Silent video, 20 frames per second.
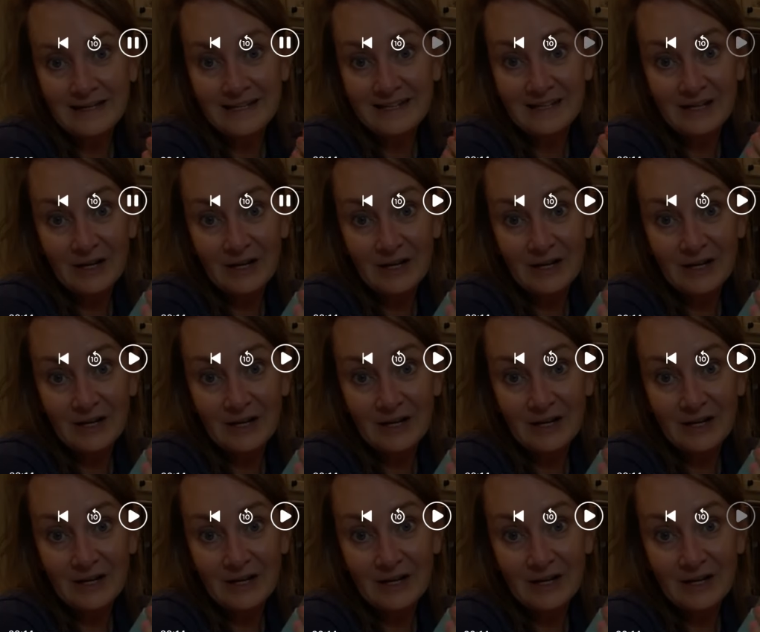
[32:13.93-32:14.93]
and
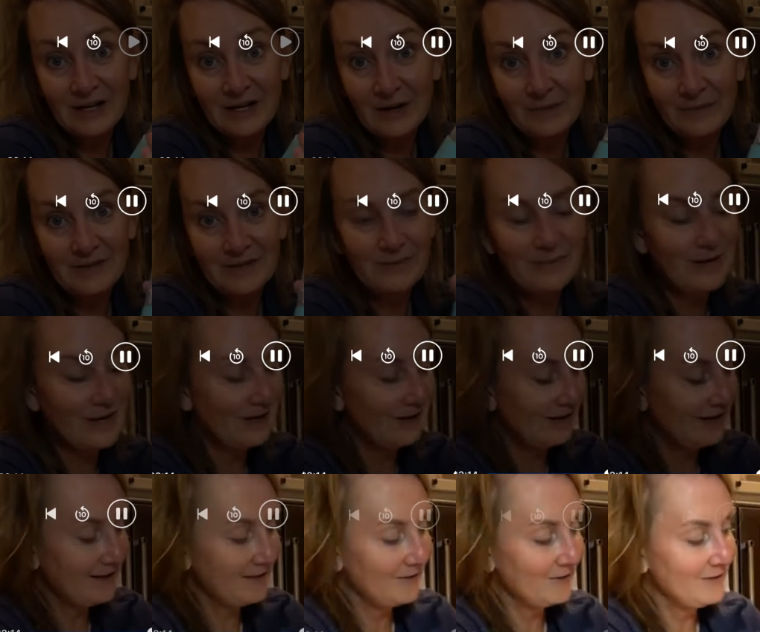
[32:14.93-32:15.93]
I have
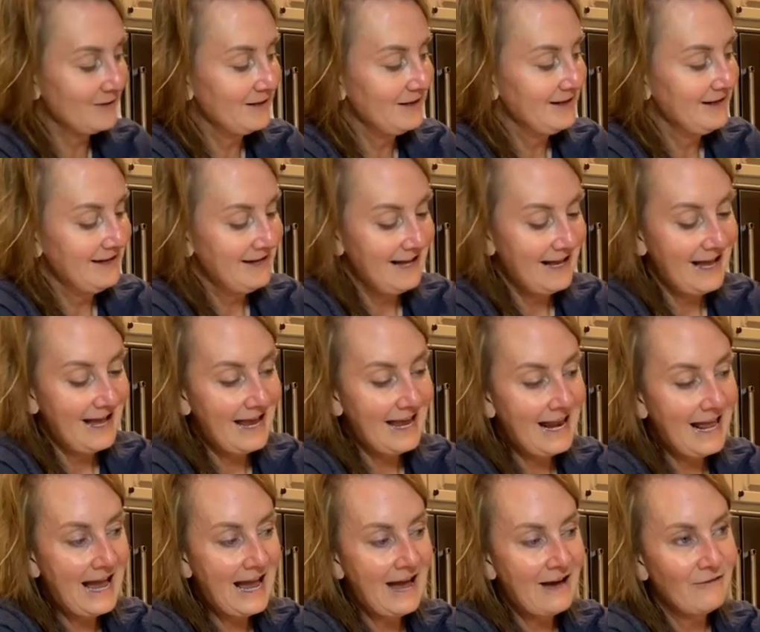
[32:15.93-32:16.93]
one with
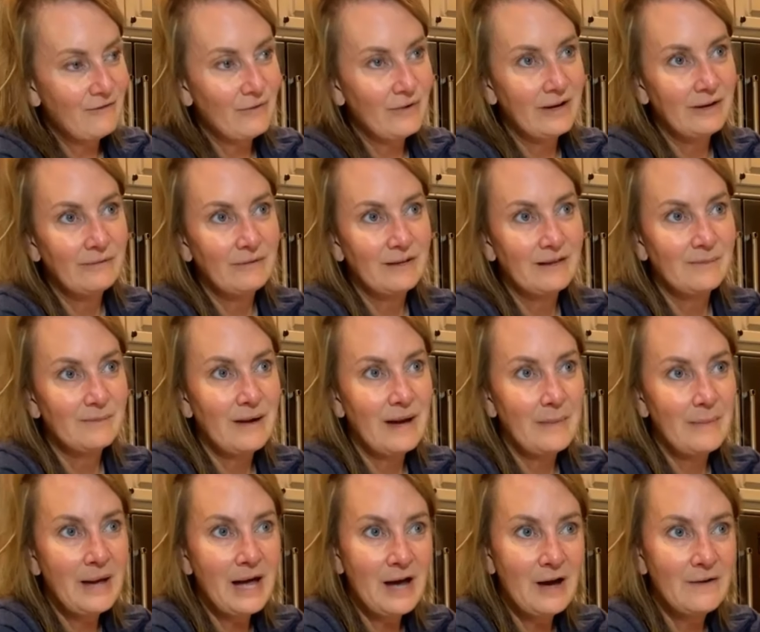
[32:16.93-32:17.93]
enzyme with
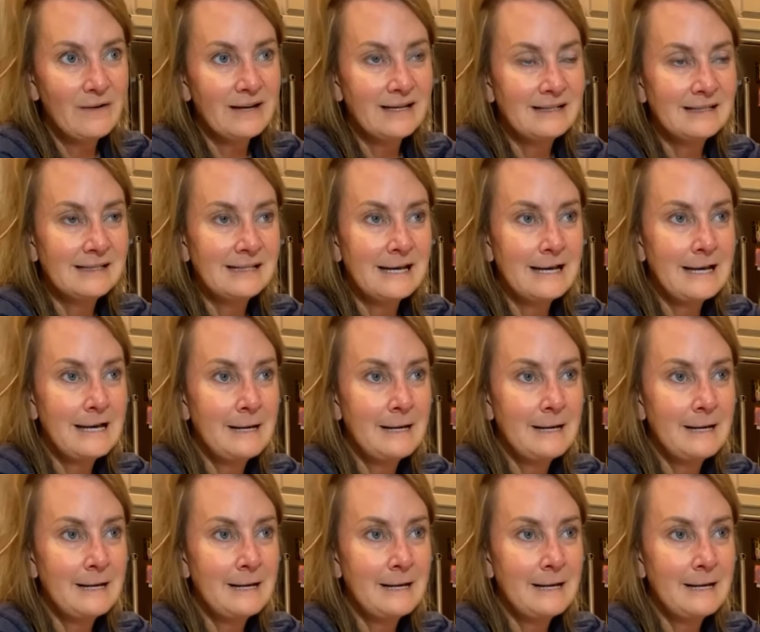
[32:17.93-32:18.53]
odor eliminator.